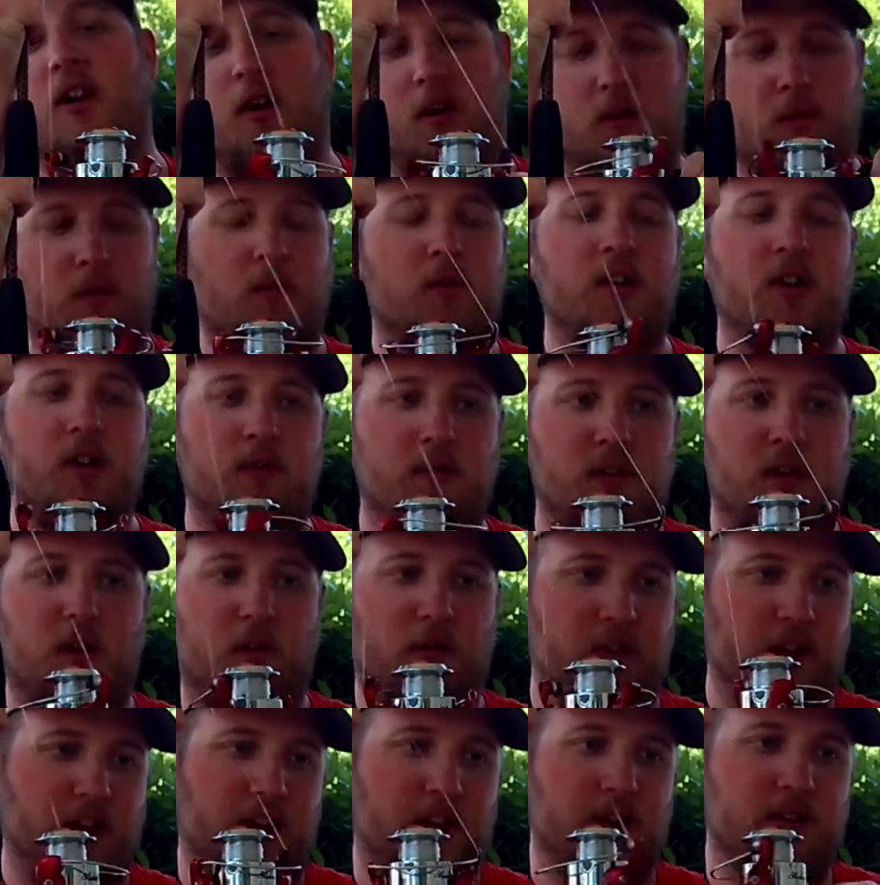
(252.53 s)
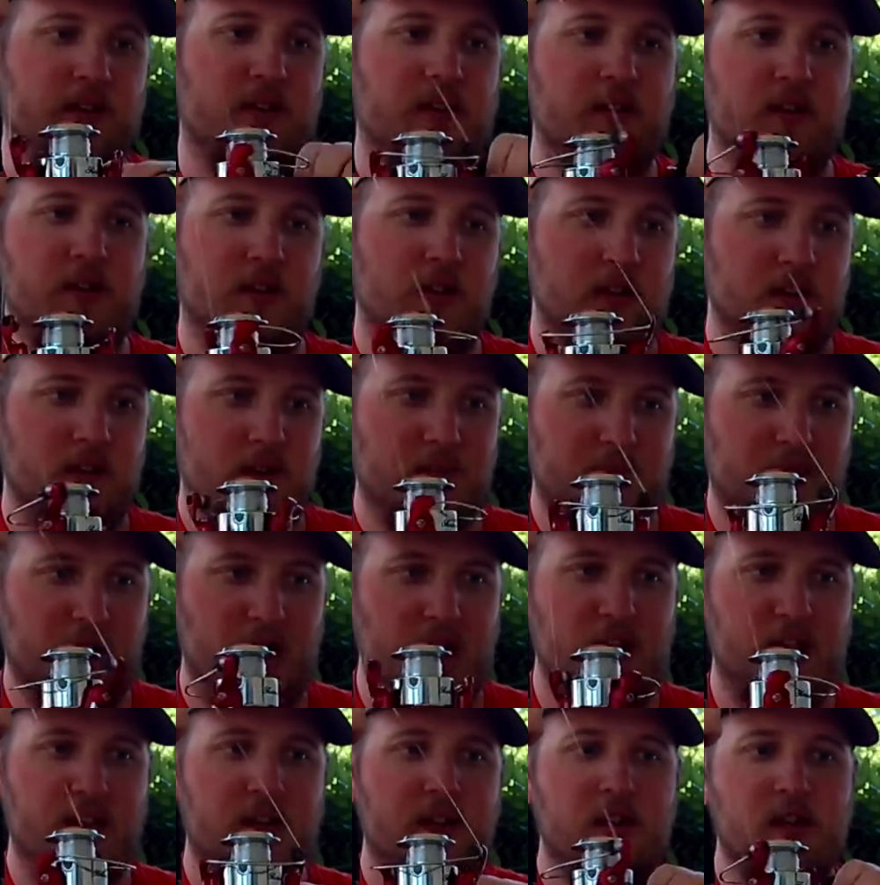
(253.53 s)
No, we don't know that.
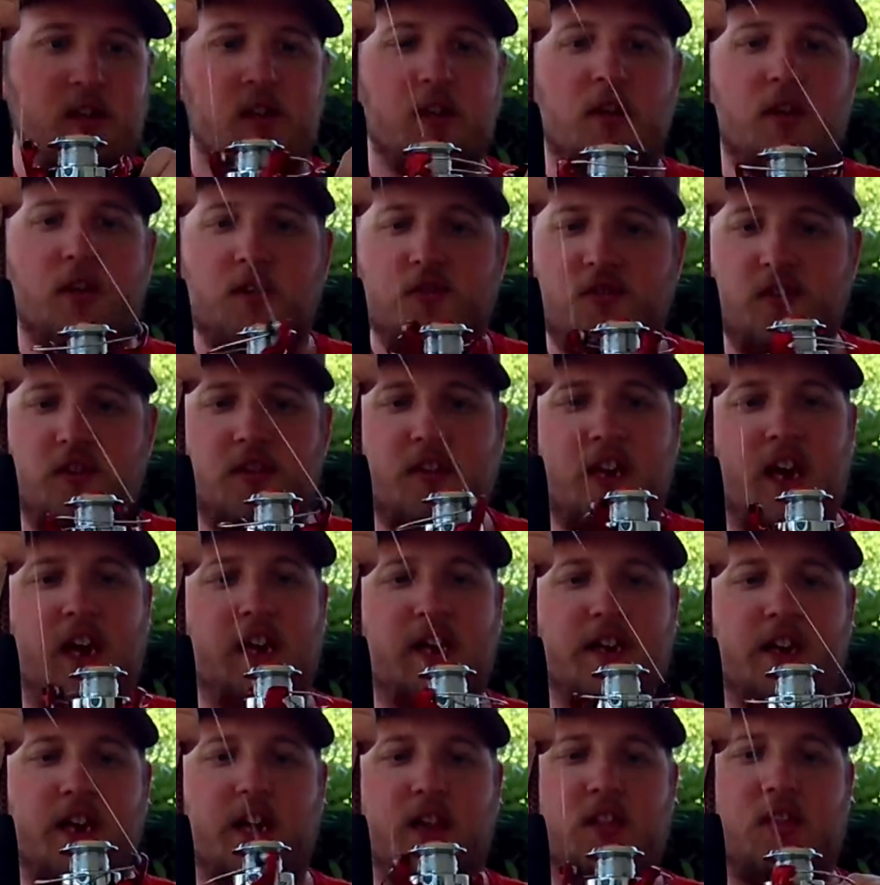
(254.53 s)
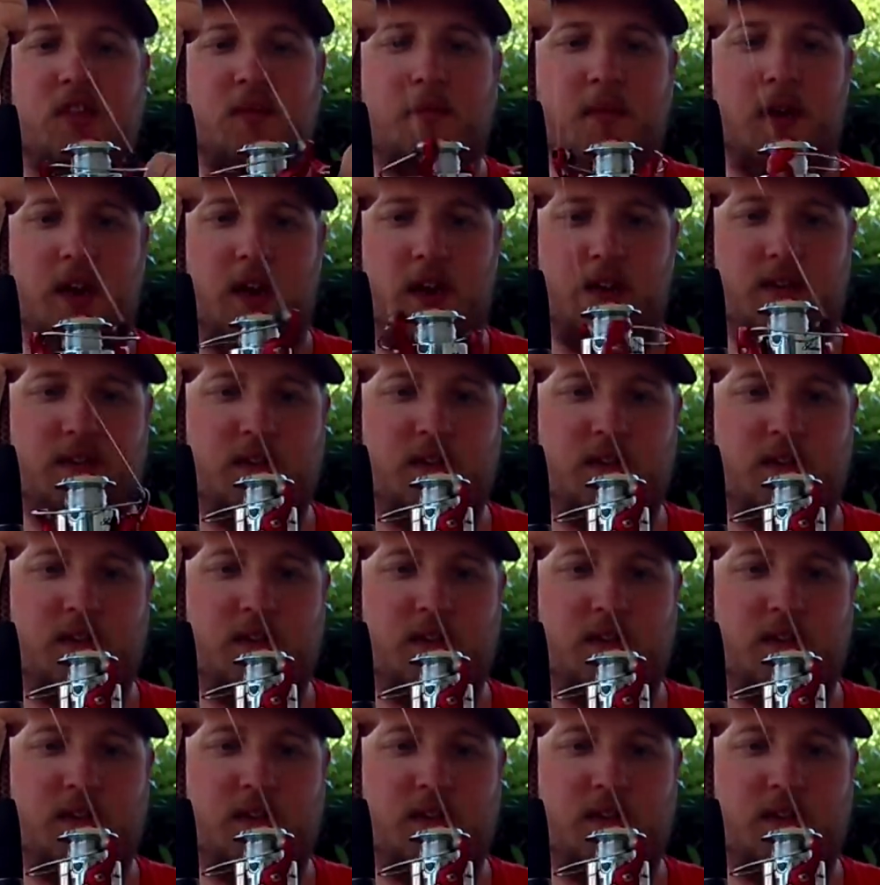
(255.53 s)
But just kind of guesstimate.